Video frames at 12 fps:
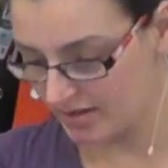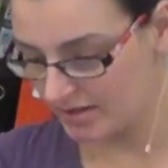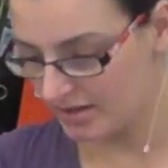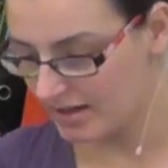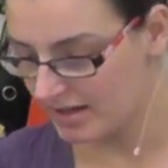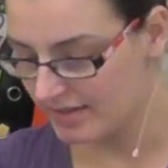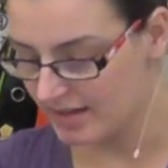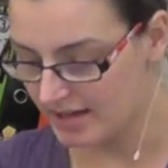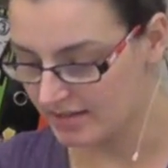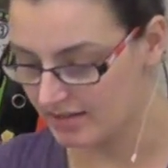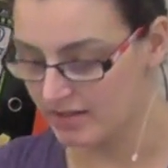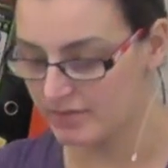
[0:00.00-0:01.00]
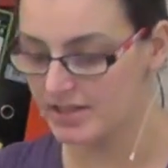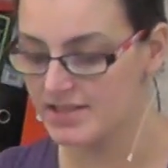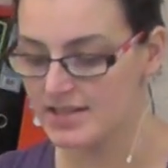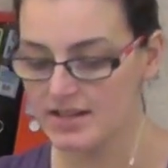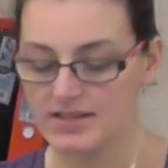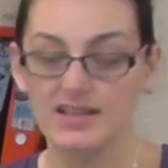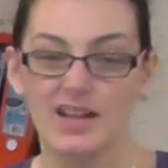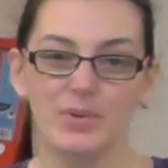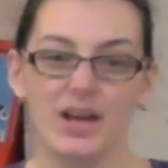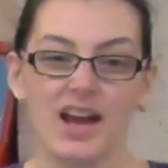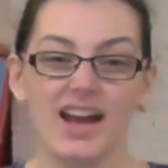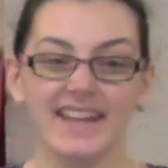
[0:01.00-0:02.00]
And then I'm going to take the
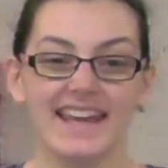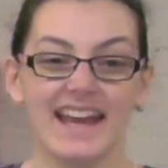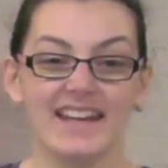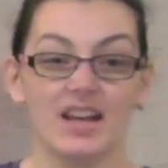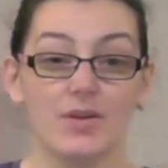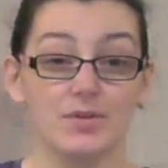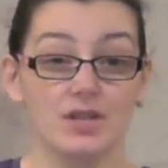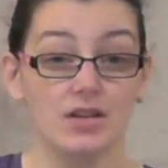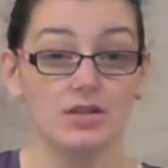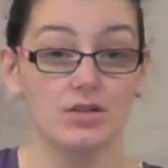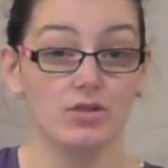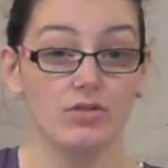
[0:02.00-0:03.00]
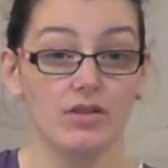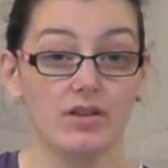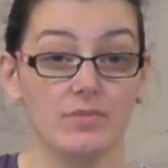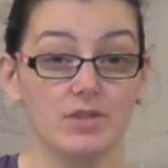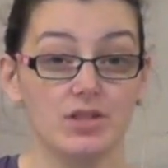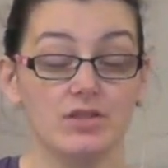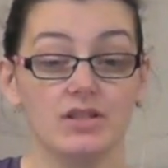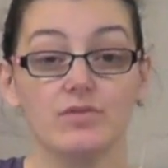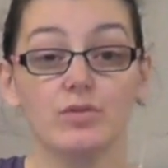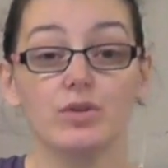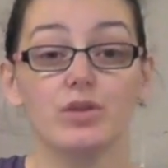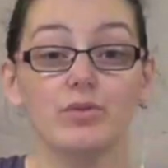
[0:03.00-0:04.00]
stapler. Again, I would ask your grown-up to do this
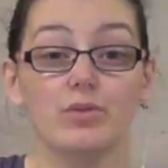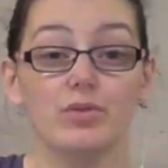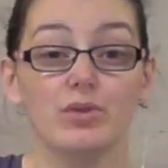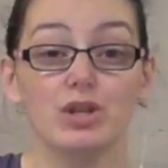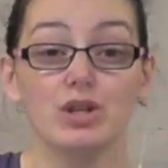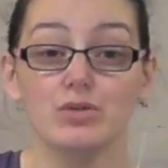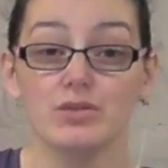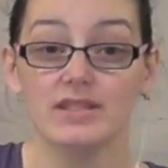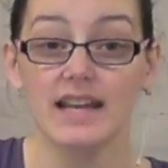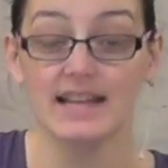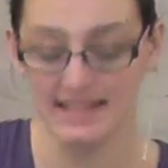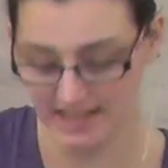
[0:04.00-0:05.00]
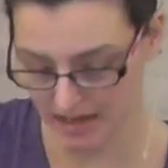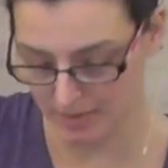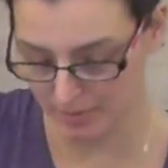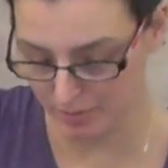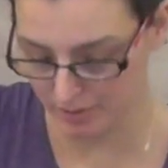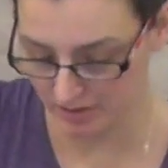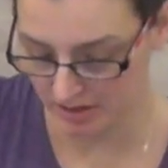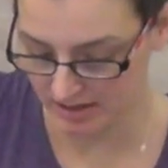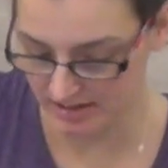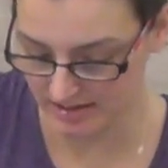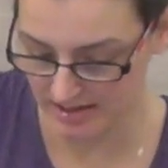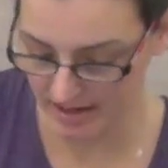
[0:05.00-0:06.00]
for you or use sellotape
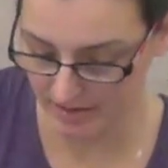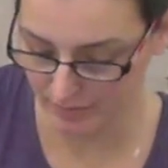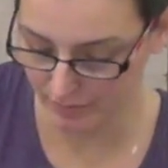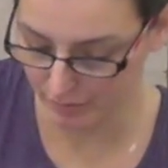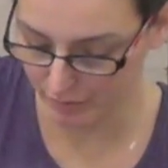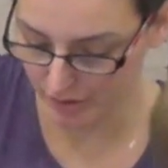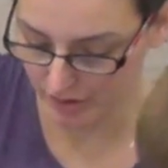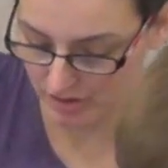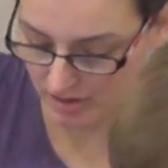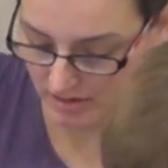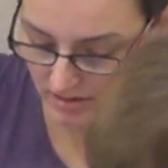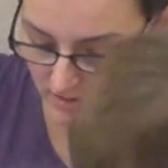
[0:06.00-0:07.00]
because that will work just as